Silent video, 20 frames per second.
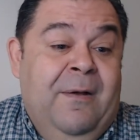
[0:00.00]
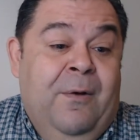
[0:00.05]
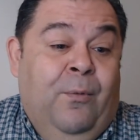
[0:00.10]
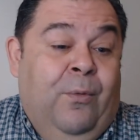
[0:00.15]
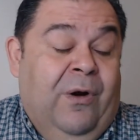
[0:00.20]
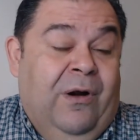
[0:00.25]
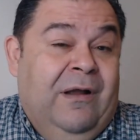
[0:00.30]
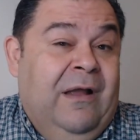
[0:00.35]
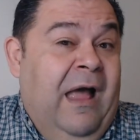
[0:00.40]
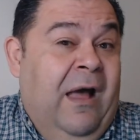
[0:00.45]

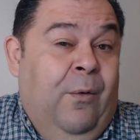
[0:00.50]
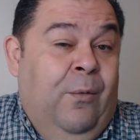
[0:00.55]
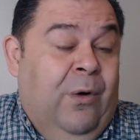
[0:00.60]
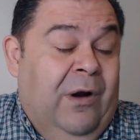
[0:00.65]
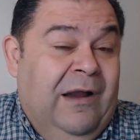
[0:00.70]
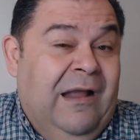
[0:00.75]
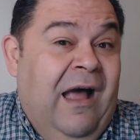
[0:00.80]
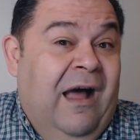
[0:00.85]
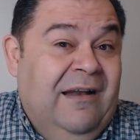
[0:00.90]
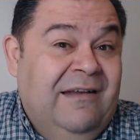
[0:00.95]
Where
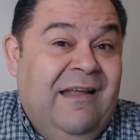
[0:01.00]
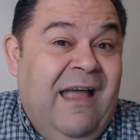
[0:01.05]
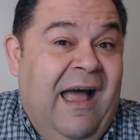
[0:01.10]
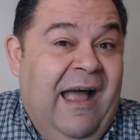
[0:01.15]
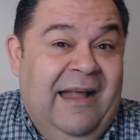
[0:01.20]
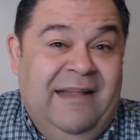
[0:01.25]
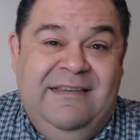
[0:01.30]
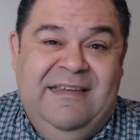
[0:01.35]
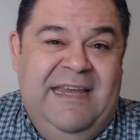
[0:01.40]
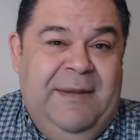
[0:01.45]
God
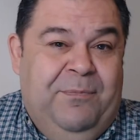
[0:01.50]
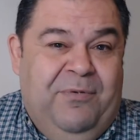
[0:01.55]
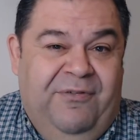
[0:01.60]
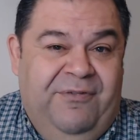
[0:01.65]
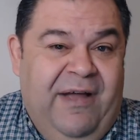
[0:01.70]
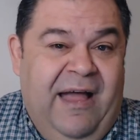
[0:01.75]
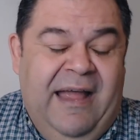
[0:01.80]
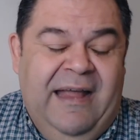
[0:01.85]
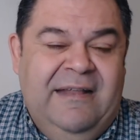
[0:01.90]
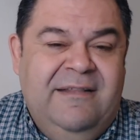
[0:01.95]
guides, He
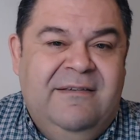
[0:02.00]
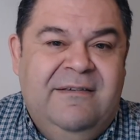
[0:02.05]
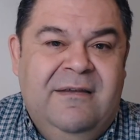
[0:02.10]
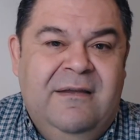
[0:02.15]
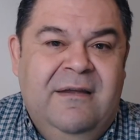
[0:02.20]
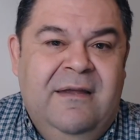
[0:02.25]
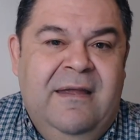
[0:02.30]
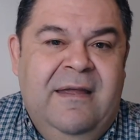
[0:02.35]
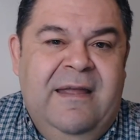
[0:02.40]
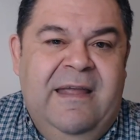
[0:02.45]
provides.
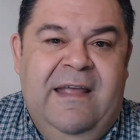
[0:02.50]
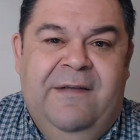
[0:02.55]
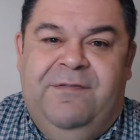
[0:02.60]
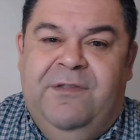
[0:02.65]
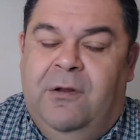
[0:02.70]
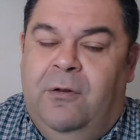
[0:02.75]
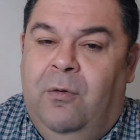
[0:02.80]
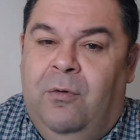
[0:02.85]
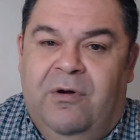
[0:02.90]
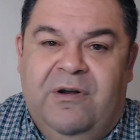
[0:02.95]
If
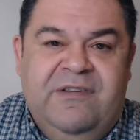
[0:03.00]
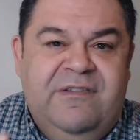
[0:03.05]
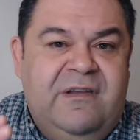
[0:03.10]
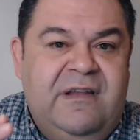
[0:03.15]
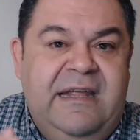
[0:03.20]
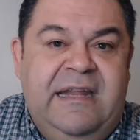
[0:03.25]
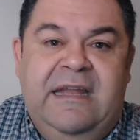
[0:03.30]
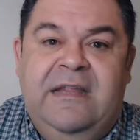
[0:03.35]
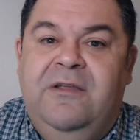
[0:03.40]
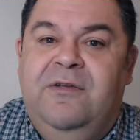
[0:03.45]
the Lord is
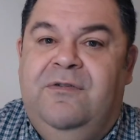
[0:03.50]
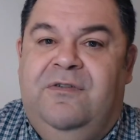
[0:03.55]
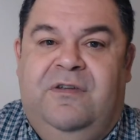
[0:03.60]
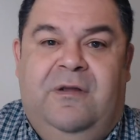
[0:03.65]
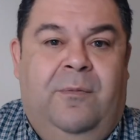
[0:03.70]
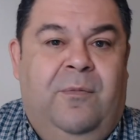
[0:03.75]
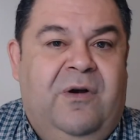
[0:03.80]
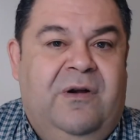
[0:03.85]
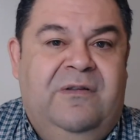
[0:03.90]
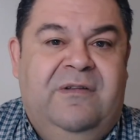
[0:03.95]
leading you
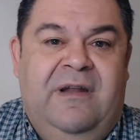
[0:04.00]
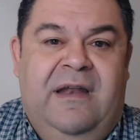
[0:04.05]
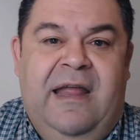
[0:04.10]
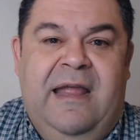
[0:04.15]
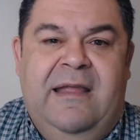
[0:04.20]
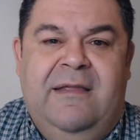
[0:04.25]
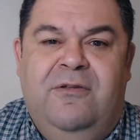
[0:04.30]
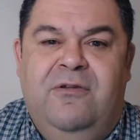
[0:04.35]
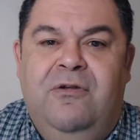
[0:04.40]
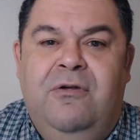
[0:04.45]
somewhere
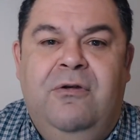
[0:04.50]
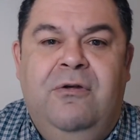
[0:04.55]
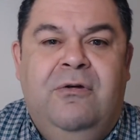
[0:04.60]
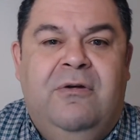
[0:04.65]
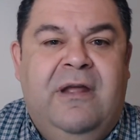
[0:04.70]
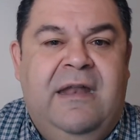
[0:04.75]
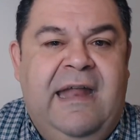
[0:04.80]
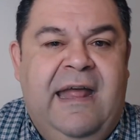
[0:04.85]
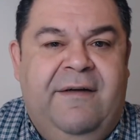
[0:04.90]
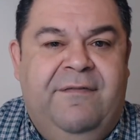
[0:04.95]
today, you
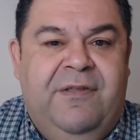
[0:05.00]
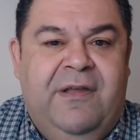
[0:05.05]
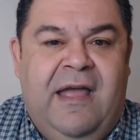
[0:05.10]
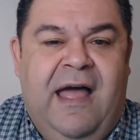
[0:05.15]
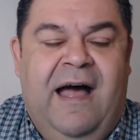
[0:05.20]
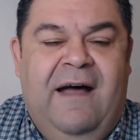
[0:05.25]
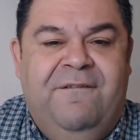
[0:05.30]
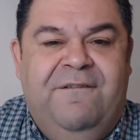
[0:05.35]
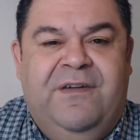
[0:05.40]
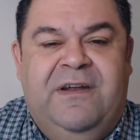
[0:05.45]
can have the
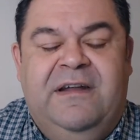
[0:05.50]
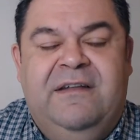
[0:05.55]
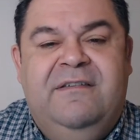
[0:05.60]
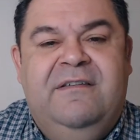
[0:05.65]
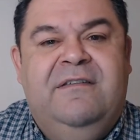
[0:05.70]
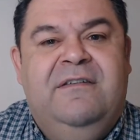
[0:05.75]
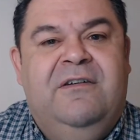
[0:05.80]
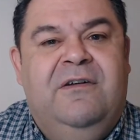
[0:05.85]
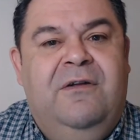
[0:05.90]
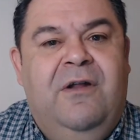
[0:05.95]

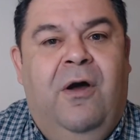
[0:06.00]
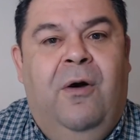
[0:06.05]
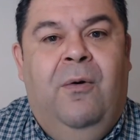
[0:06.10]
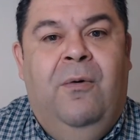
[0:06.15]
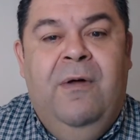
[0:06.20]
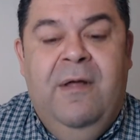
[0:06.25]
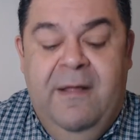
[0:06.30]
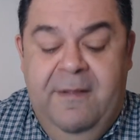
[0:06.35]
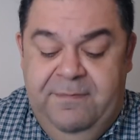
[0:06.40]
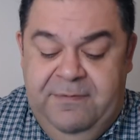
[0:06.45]
confidence to
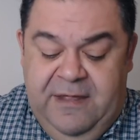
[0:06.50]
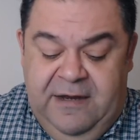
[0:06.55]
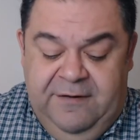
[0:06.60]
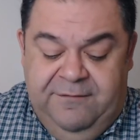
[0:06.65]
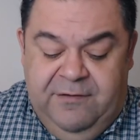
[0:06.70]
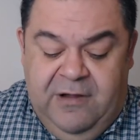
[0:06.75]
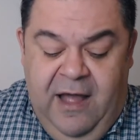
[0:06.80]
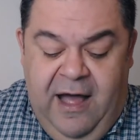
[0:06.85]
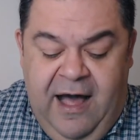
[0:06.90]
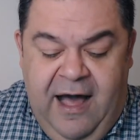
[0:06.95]
know that
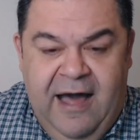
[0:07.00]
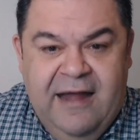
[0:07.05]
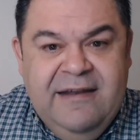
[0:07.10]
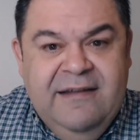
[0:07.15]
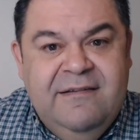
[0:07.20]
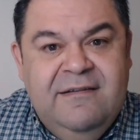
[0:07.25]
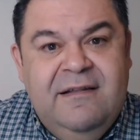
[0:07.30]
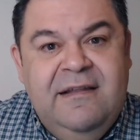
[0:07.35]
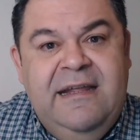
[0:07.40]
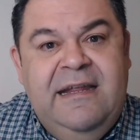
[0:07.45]
if God
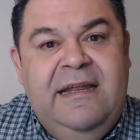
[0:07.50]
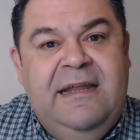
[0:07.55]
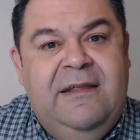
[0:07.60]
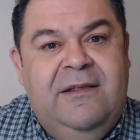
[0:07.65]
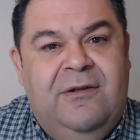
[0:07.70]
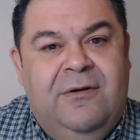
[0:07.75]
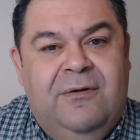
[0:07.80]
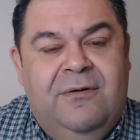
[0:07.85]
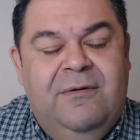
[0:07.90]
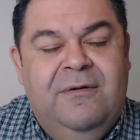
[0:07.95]
is leading
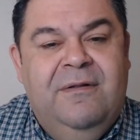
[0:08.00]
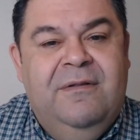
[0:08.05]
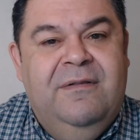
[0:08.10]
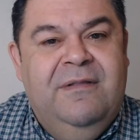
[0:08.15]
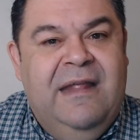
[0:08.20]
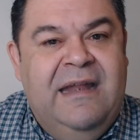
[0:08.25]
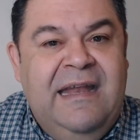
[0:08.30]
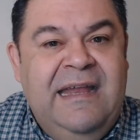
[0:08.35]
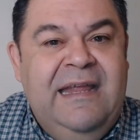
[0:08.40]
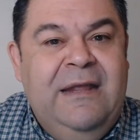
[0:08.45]
you,
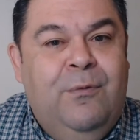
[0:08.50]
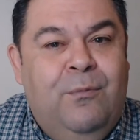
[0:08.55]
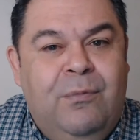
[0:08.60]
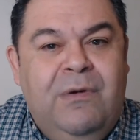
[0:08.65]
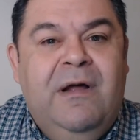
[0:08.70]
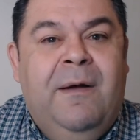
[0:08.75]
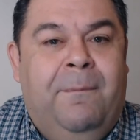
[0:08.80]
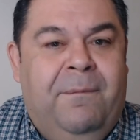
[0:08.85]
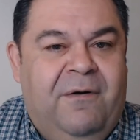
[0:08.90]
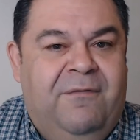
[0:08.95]
that He
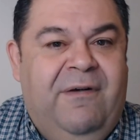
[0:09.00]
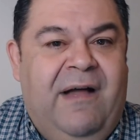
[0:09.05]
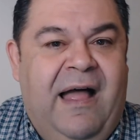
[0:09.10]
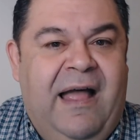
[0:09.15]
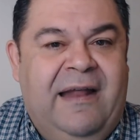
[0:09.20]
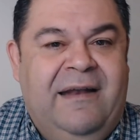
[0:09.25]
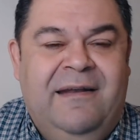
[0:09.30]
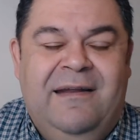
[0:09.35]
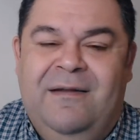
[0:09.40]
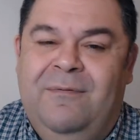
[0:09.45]
will
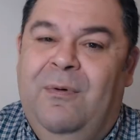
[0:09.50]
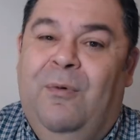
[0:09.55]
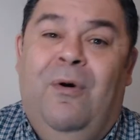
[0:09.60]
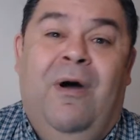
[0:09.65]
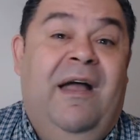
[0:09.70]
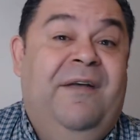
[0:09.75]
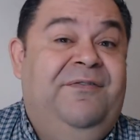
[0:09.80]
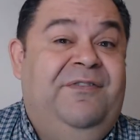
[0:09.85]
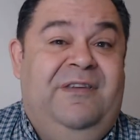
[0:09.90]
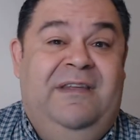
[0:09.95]
provide. And
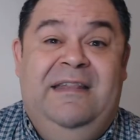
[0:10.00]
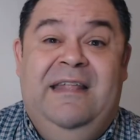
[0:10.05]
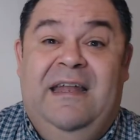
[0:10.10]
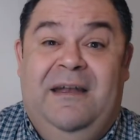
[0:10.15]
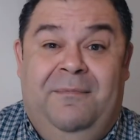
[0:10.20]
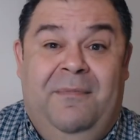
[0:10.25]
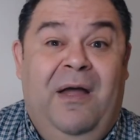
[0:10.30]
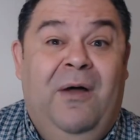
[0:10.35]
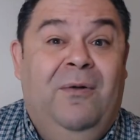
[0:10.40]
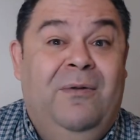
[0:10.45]
I've seen that
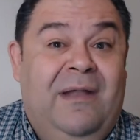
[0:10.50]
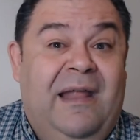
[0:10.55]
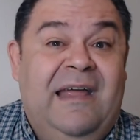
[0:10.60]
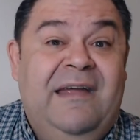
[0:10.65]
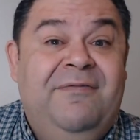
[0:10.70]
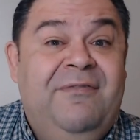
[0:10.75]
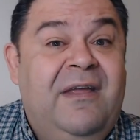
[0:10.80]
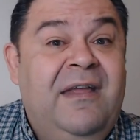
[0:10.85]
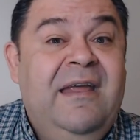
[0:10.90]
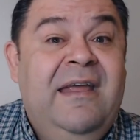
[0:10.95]
in my own
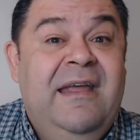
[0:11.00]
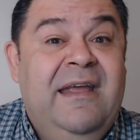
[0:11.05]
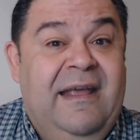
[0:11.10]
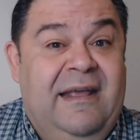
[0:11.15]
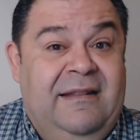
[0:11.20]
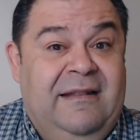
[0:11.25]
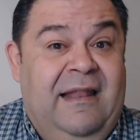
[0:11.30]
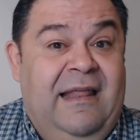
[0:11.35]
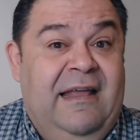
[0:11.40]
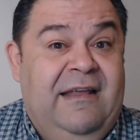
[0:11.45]
life
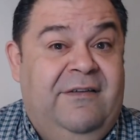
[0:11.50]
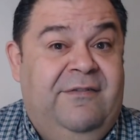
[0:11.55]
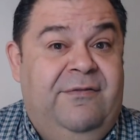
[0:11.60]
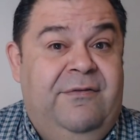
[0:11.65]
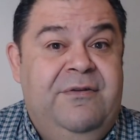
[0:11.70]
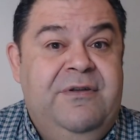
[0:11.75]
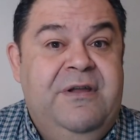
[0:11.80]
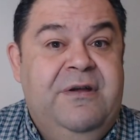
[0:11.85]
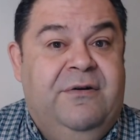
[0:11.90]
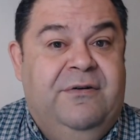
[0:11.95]
in the last
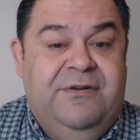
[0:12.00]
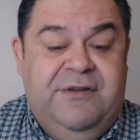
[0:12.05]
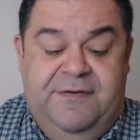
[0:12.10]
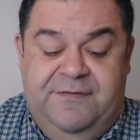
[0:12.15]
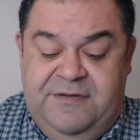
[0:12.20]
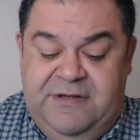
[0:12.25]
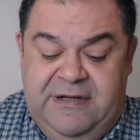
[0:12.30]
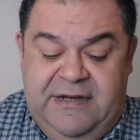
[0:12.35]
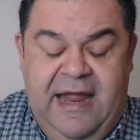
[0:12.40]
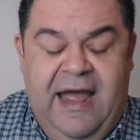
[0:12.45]
few years. I've
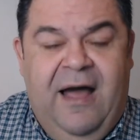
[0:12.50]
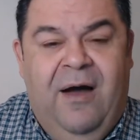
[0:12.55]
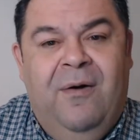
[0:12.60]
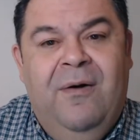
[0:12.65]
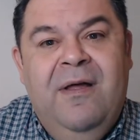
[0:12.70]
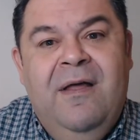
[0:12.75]
seen how